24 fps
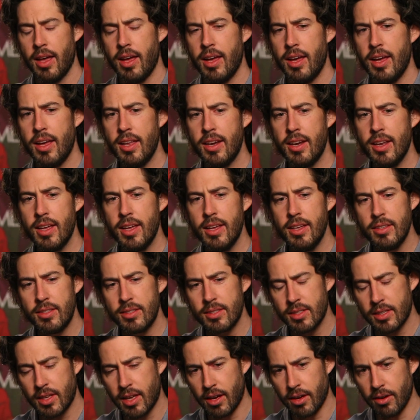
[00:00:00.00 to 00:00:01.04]
It is
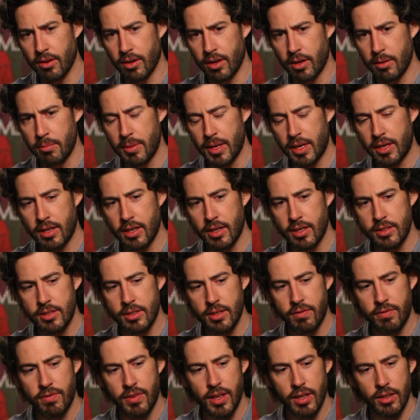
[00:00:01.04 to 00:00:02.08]
scary because
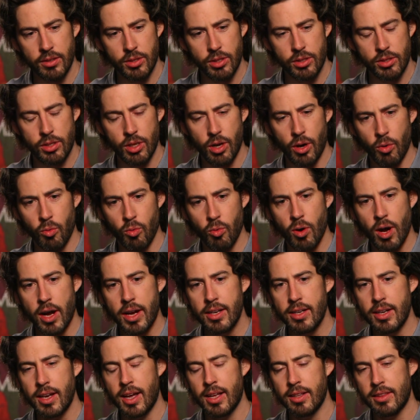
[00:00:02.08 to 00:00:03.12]
it feels as though
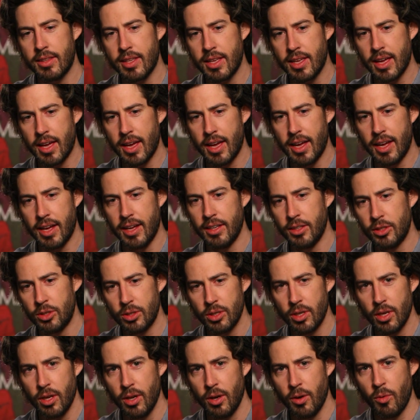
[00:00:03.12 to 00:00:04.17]
right at the age
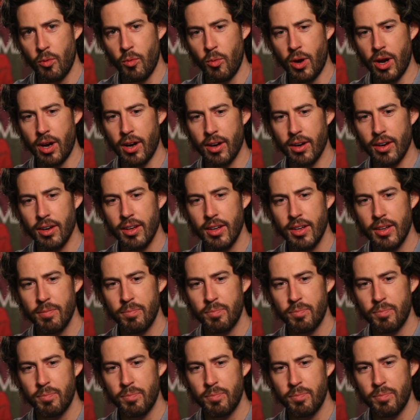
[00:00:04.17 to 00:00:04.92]
where